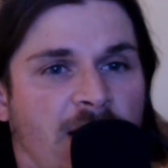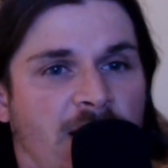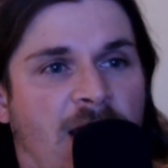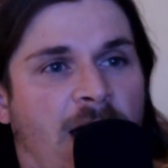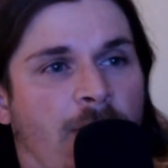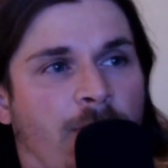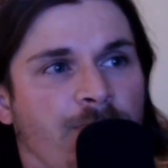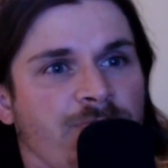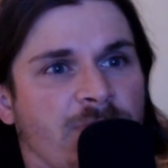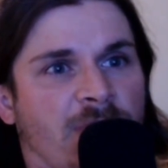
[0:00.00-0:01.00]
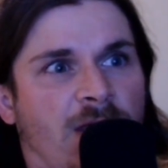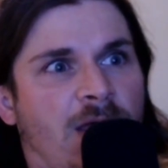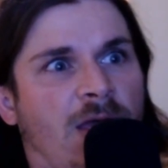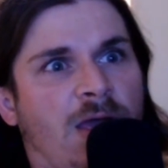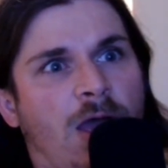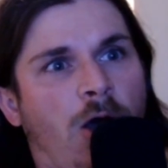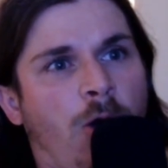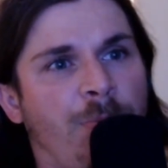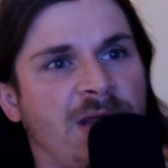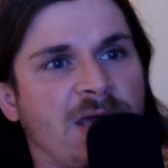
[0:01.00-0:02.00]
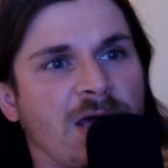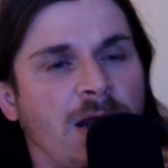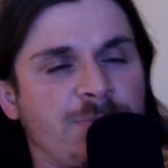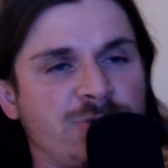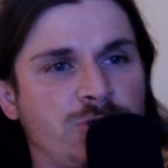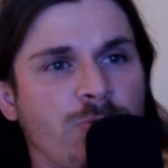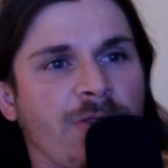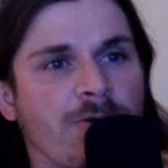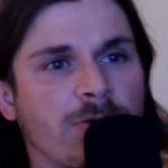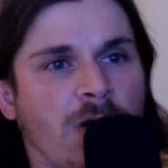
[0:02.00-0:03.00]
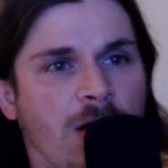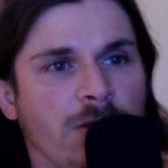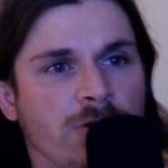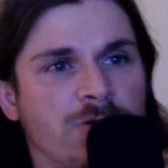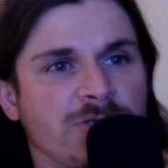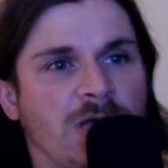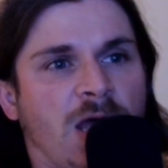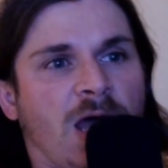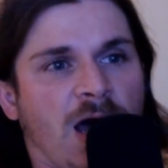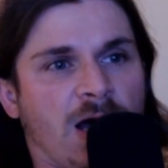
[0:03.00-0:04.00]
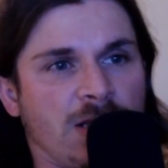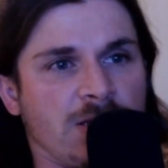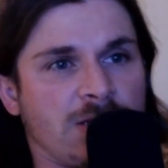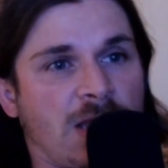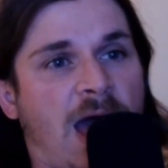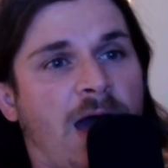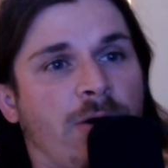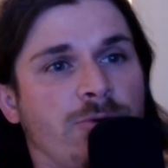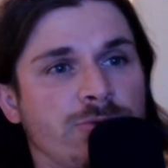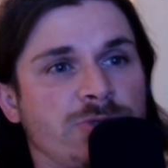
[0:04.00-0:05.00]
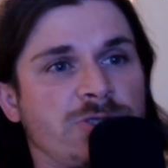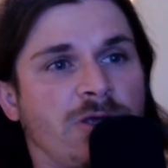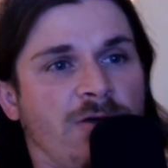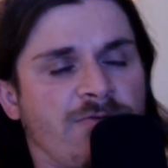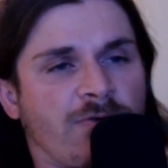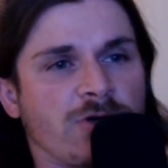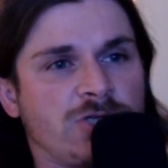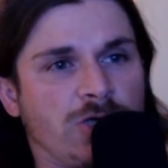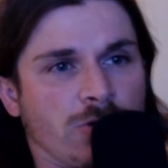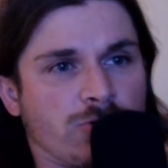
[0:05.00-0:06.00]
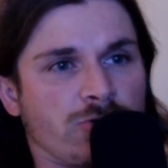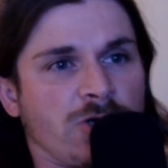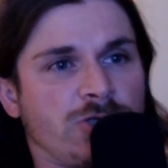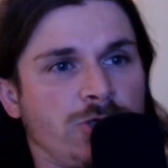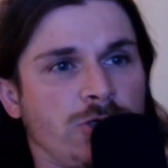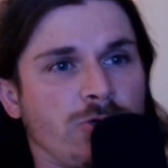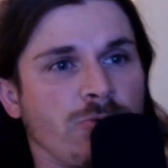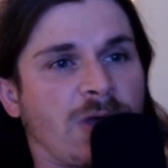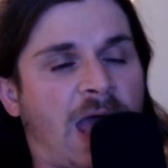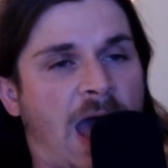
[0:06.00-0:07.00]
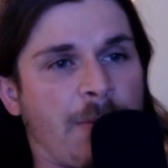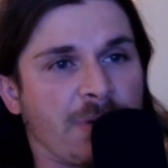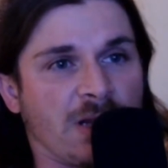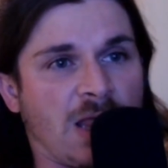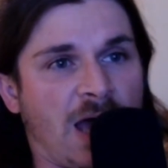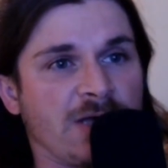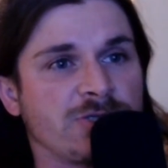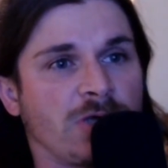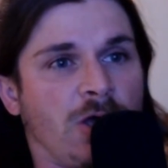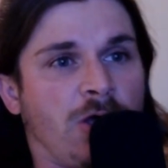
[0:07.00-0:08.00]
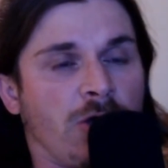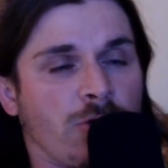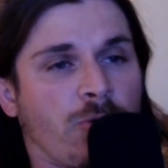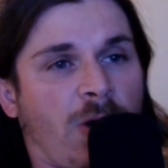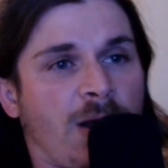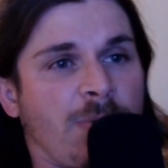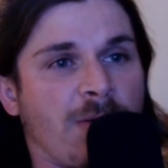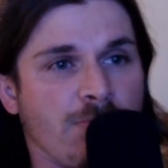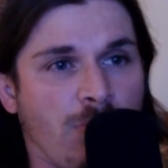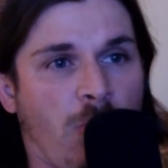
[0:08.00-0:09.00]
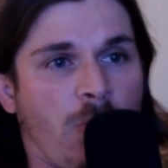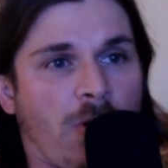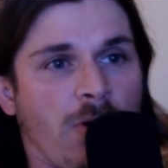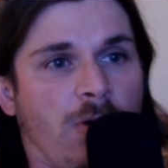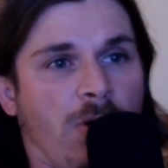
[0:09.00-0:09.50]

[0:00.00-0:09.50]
Now, opening it up to other colors allows for Sheoldred to capitalize quite a bit more.